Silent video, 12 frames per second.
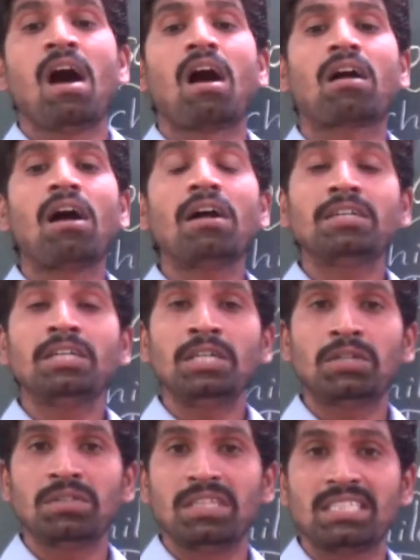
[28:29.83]

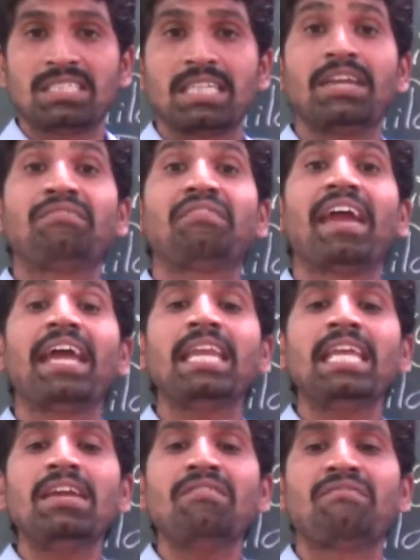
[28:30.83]
according to this, if
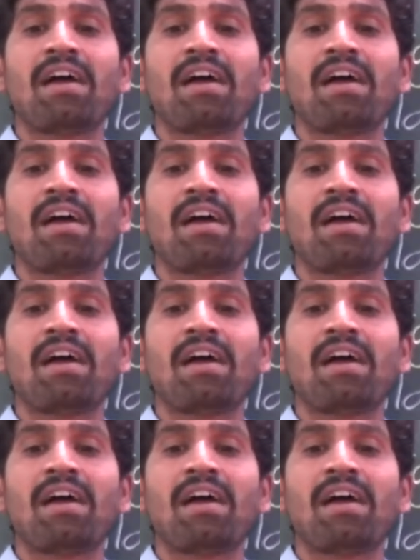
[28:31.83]
any